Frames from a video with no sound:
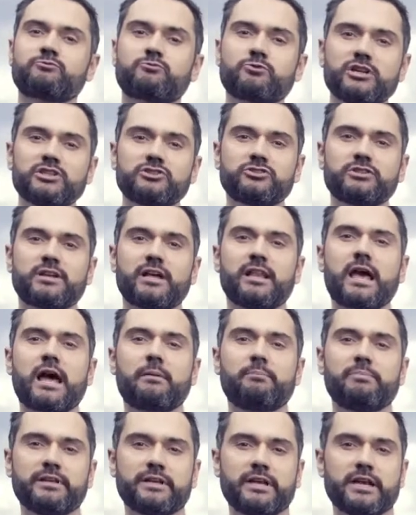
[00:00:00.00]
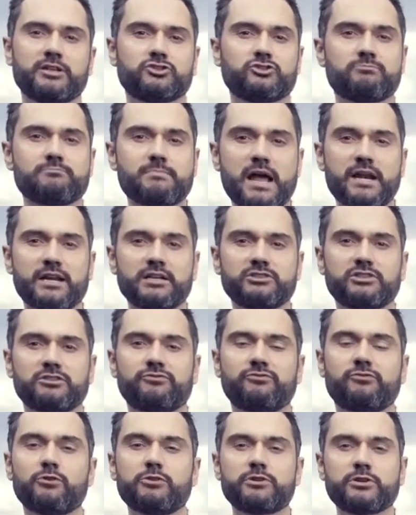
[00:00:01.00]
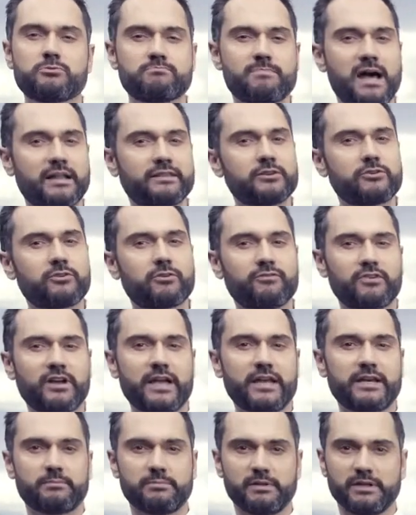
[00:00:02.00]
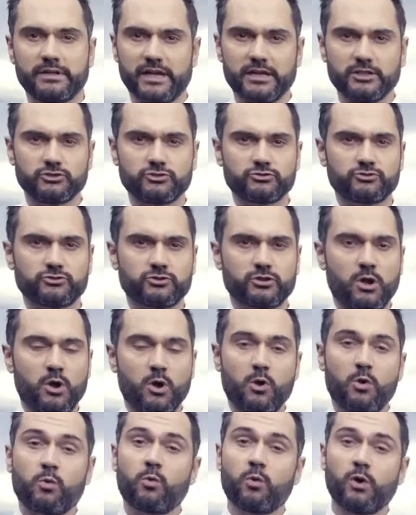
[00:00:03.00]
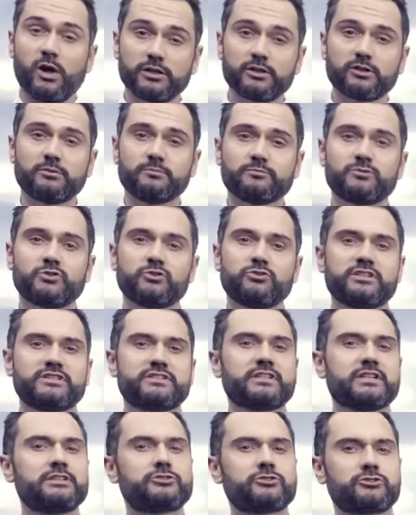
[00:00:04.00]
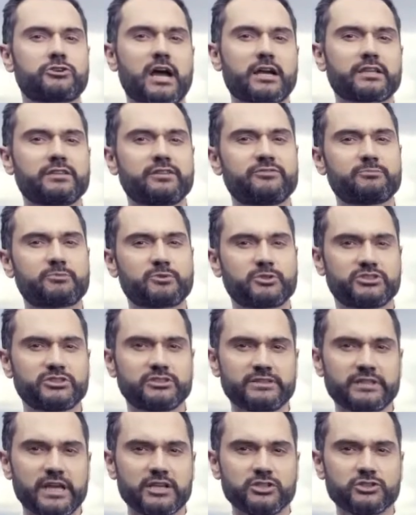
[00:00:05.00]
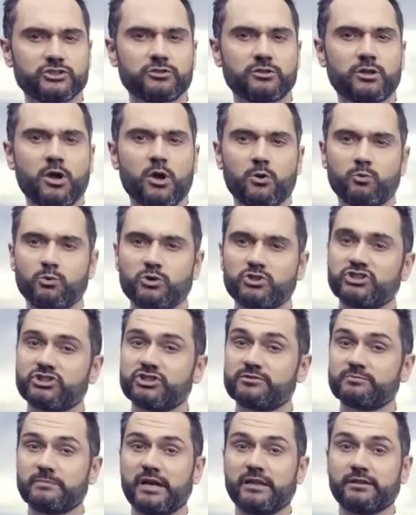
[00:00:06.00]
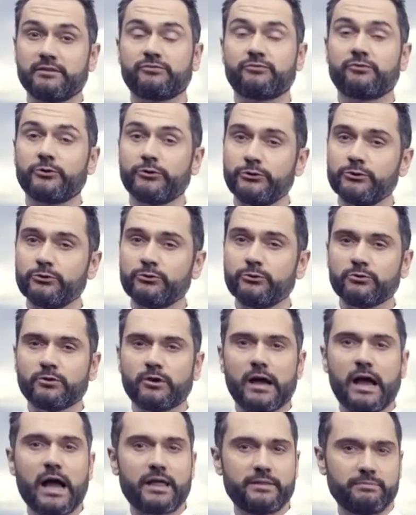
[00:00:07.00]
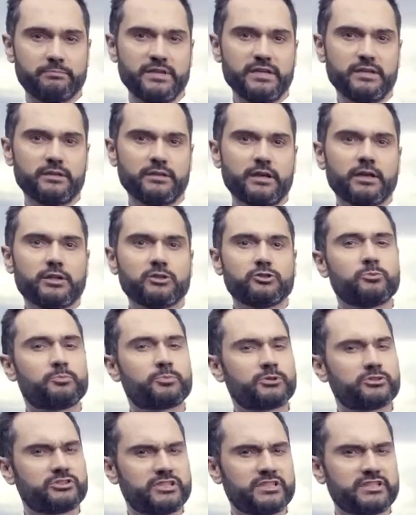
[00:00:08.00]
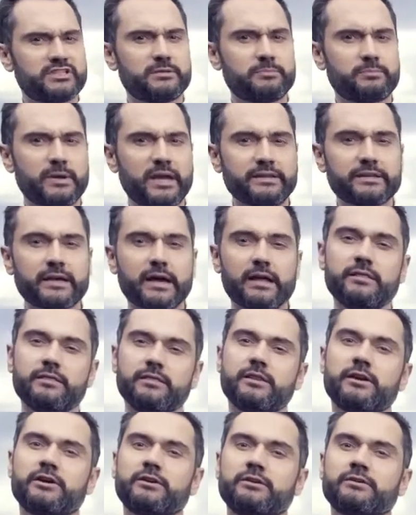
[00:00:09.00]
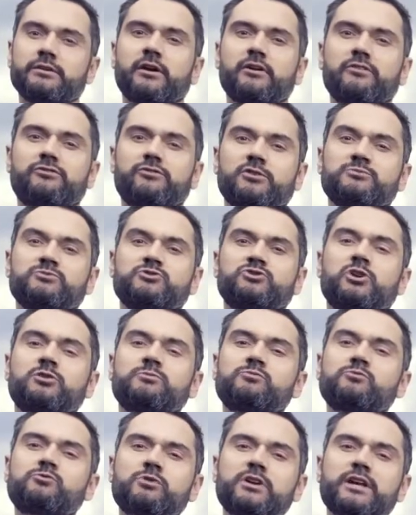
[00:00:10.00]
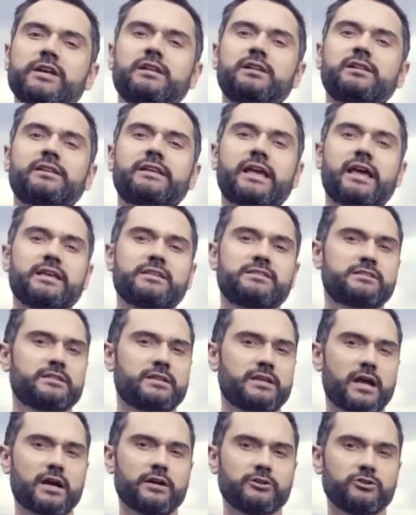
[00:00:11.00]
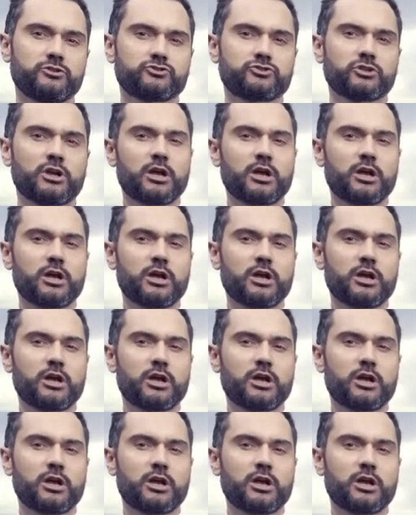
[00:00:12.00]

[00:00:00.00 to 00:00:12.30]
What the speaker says: Regional Application Manager for Pneumatic Conveying Applications. Welcome to this interactive presentation, which is meant for you and me to participate and learn from some real case scenarios